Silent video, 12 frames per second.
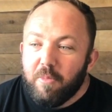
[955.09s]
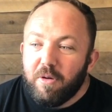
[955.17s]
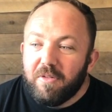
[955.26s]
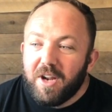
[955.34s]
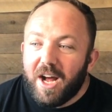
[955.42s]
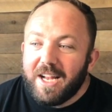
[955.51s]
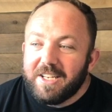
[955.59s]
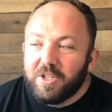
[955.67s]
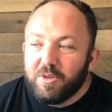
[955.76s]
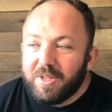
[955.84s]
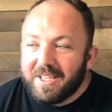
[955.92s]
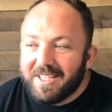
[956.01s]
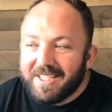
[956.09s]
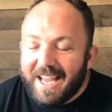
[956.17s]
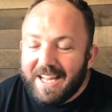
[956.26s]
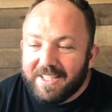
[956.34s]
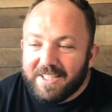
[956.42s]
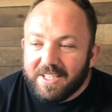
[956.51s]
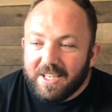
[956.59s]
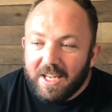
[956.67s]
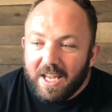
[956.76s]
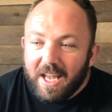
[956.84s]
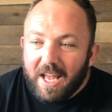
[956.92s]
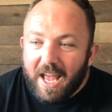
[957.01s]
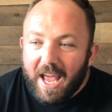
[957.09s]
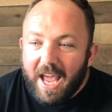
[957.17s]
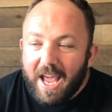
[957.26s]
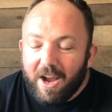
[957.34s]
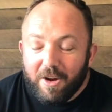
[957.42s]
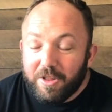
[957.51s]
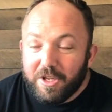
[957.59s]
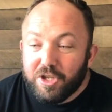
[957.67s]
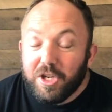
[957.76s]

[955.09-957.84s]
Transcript: Moving on to the the